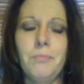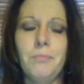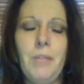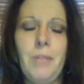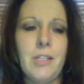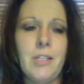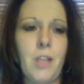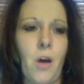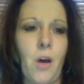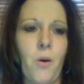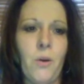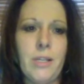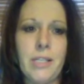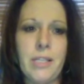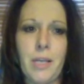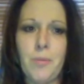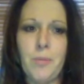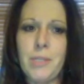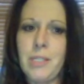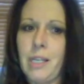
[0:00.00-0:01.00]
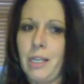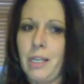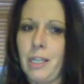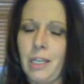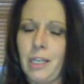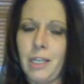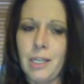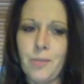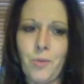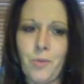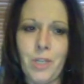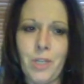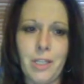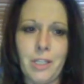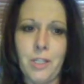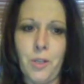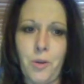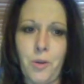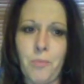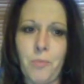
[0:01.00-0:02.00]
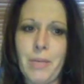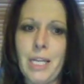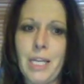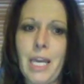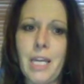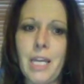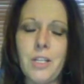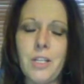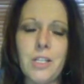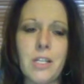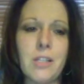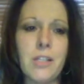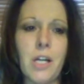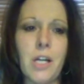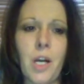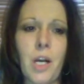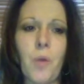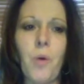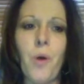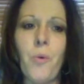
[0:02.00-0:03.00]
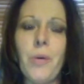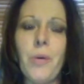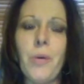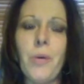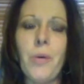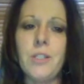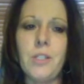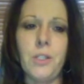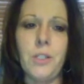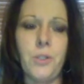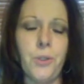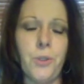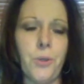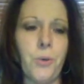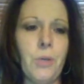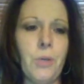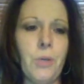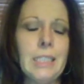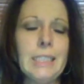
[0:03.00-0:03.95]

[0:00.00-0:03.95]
always up studying what the new medications are, what we can do